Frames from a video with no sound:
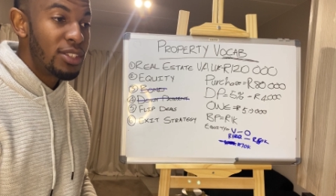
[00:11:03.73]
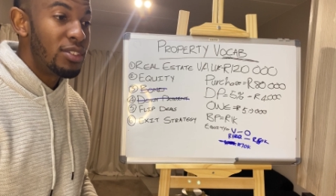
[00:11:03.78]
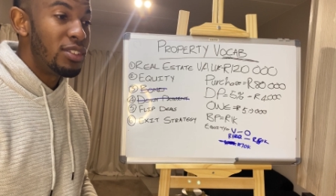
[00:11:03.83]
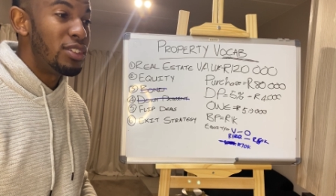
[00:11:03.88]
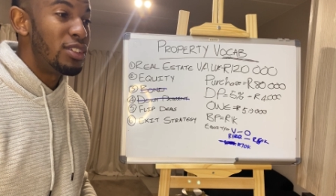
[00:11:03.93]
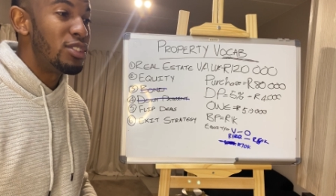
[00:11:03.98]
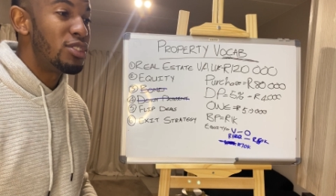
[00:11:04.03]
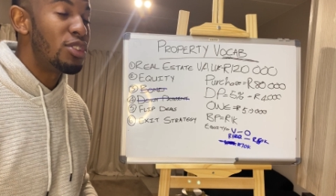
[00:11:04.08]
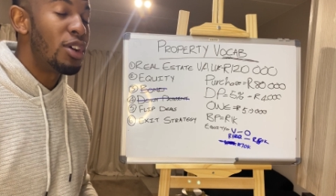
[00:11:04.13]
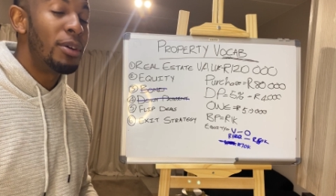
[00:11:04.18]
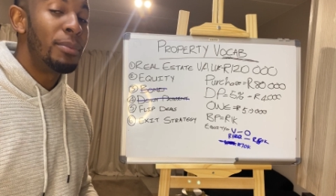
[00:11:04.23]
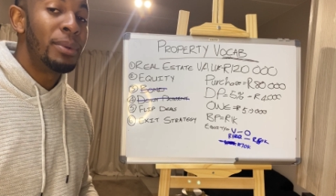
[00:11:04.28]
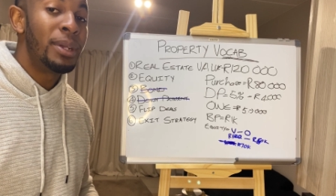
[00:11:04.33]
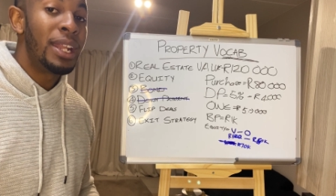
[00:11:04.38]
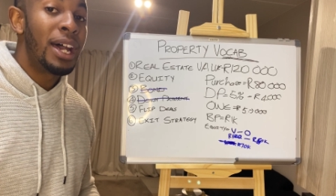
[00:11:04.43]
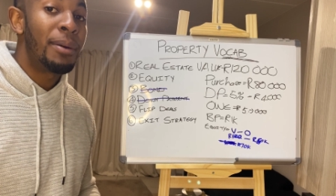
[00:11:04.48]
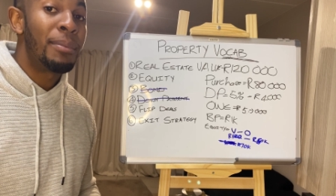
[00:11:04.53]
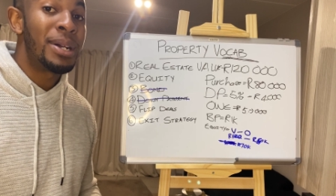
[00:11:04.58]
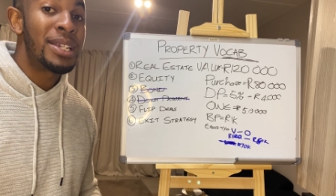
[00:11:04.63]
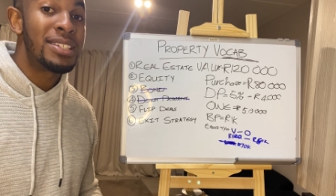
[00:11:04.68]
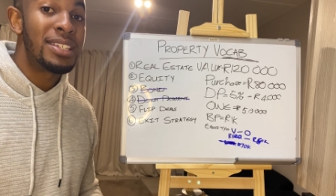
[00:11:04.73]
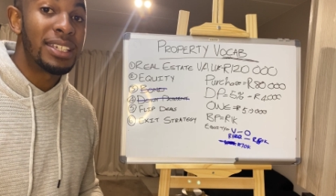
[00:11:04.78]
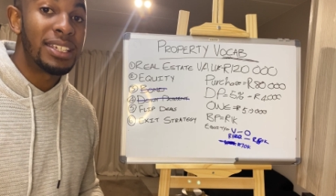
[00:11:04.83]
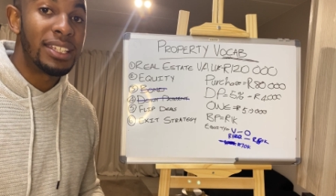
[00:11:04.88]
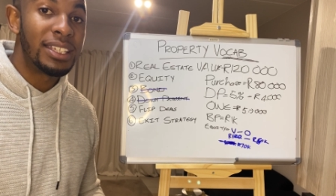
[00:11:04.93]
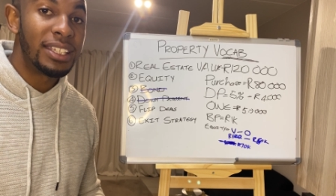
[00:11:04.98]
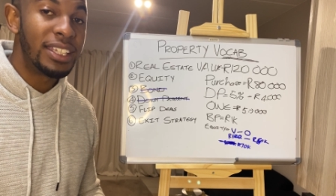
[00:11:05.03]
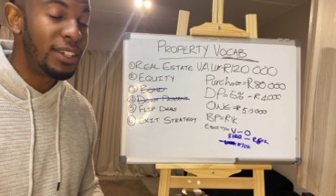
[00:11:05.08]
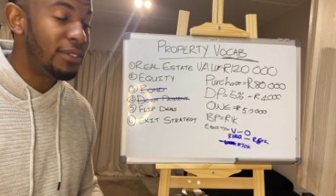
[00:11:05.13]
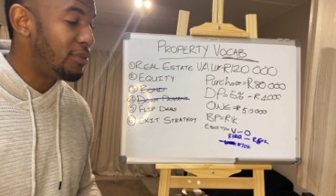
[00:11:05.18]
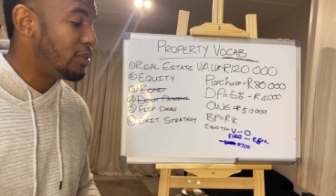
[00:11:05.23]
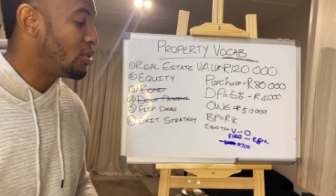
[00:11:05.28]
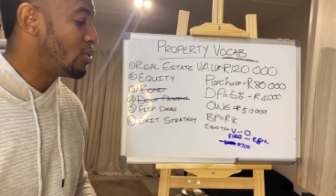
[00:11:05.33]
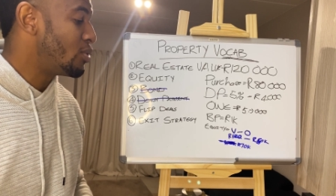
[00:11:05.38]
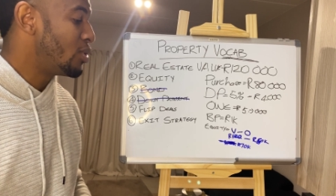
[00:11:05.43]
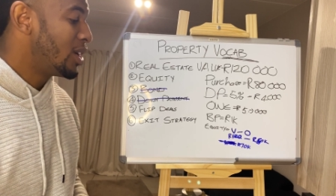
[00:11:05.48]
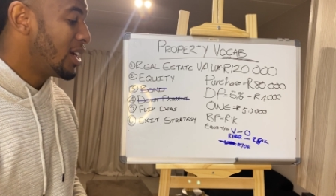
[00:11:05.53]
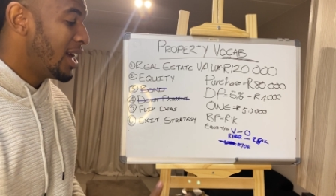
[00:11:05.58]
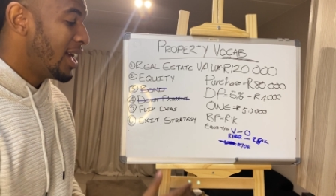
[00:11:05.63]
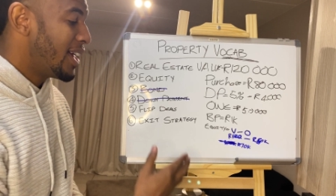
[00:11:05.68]
to determine how much they can give you,
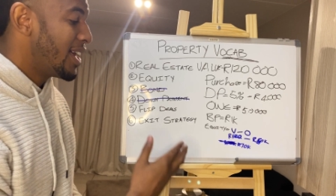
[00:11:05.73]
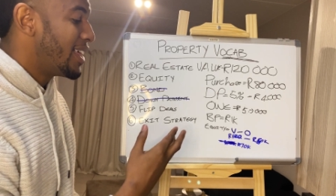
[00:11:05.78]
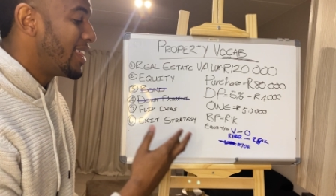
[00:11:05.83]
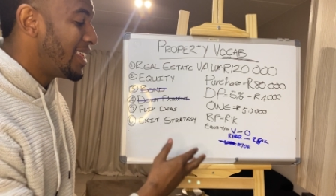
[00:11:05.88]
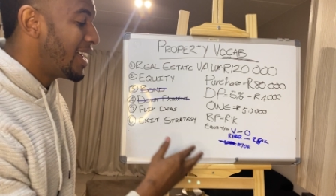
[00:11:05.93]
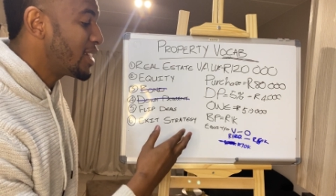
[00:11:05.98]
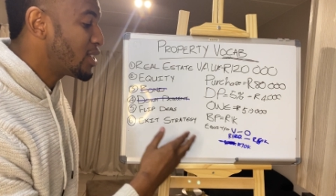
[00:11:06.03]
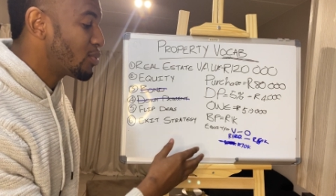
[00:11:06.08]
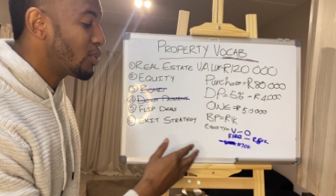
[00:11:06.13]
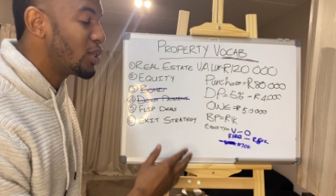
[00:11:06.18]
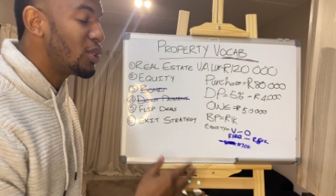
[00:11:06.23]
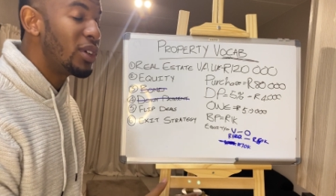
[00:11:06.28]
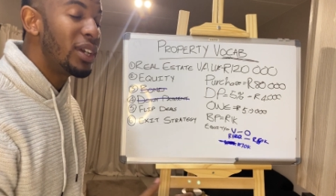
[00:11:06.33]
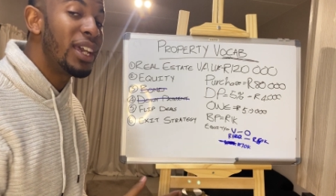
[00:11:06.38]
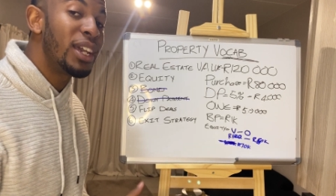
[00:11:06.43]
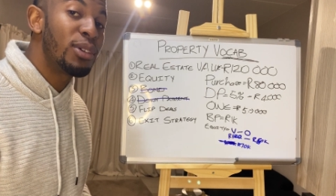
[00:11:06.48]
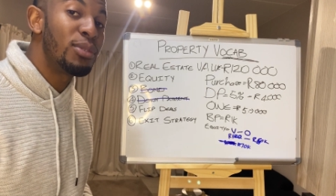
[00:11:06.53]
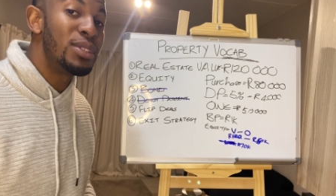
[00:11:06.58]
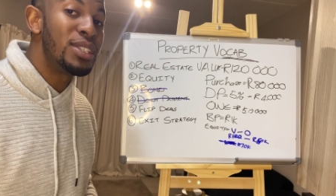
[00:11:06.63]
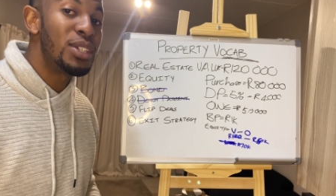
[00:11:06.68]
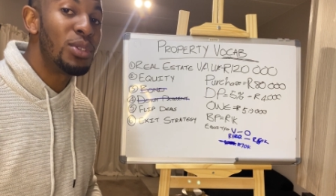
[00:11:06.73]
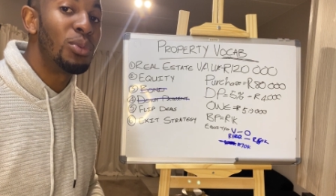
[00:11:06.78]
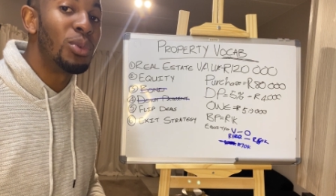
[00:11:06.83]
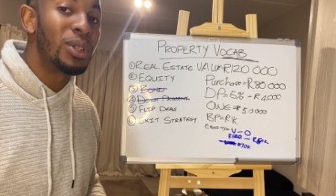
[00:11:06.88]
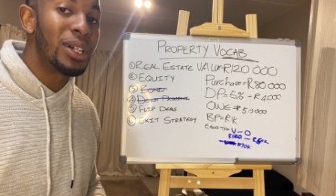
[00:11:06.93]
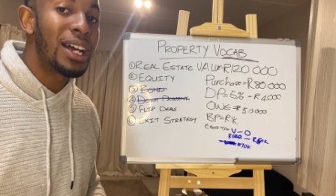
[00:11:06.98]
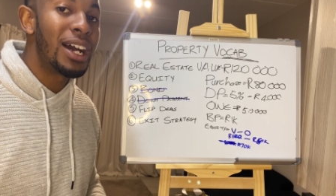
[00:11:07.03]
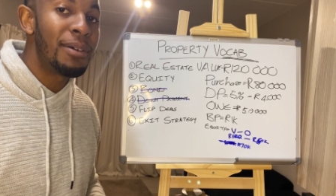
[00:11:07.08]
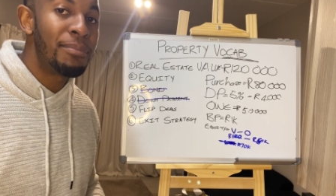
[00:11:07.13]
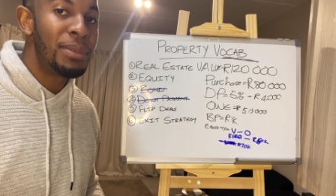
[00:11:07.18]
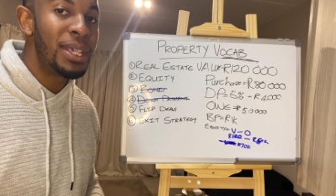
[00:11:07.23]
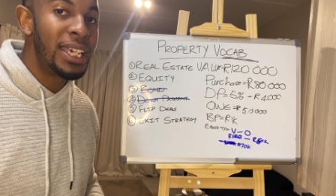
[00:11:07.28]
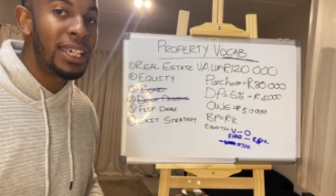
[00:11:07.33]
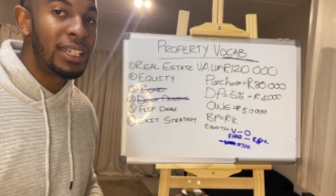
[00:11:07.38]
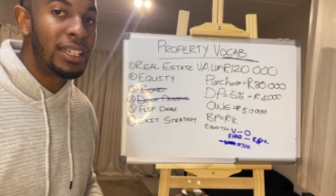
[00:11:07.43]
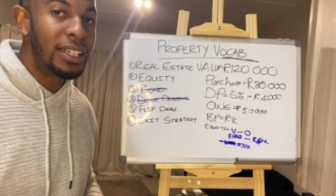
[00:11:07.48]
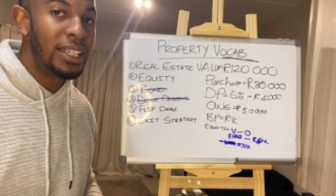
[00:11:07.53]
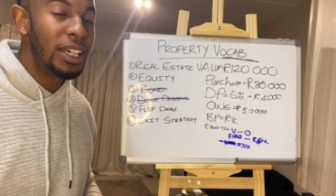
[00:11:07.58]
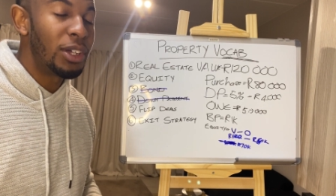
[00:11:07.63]
that's where your equity will come in.